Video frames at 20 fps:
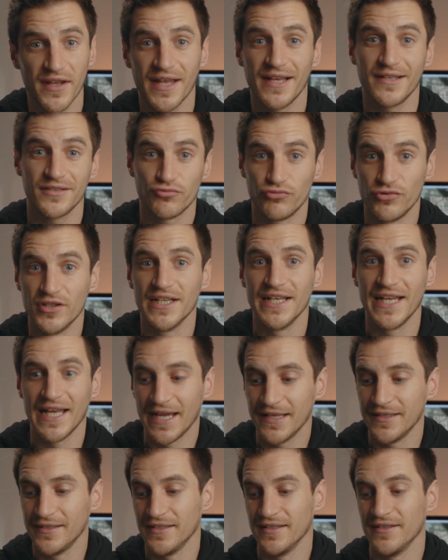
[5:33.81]
That's really
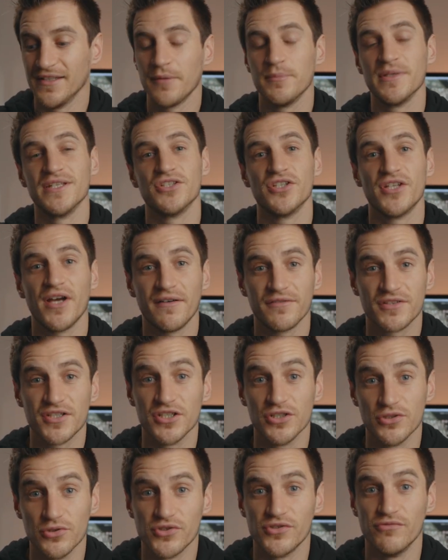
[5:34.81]
handy, and that means you don't have to
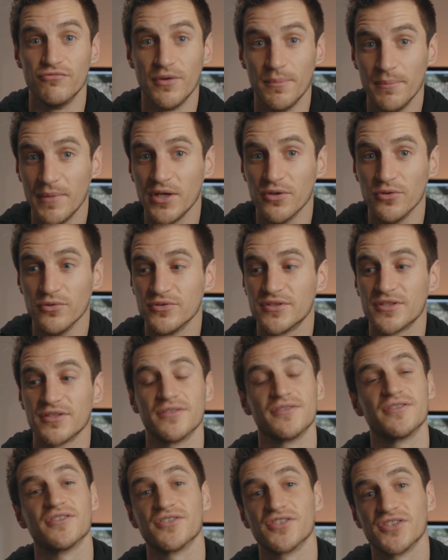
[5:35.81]
use the remote
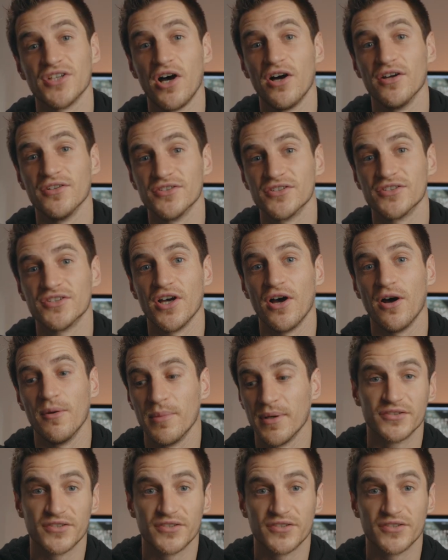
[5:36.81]
to start and stop.